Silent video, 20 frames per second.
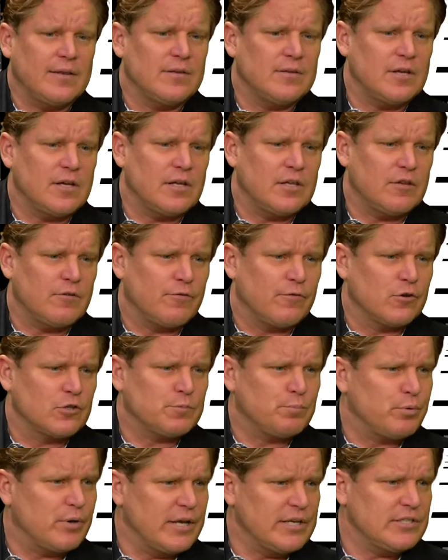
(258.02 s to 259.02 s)
The
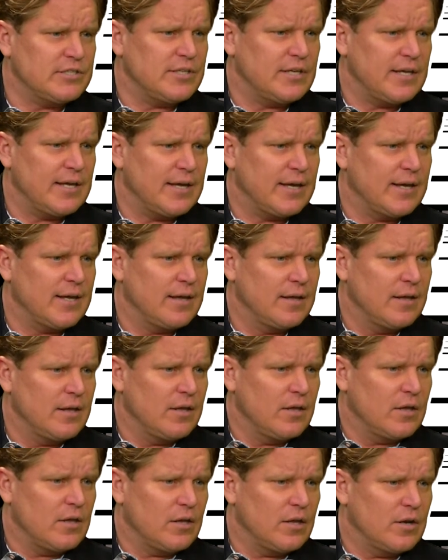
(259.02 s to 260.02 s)
first price tag,
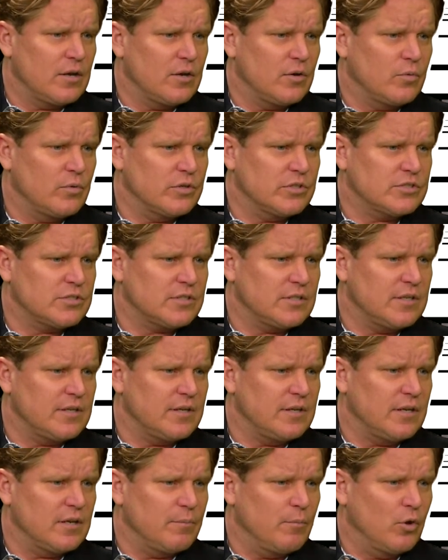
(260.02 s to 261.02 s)
was
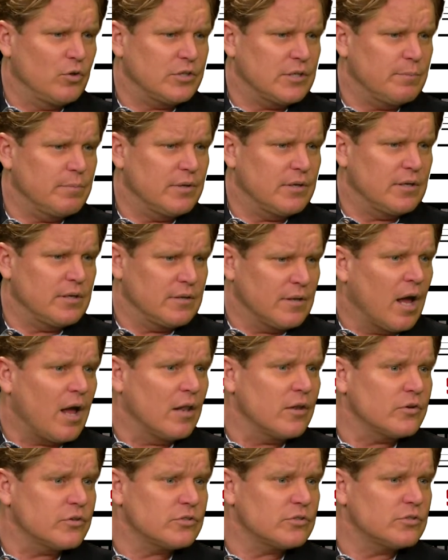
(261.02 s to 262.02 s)
multi-billion
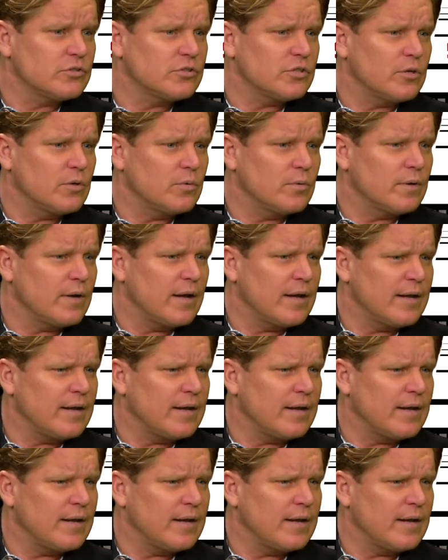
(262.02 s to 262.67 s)
dollars. So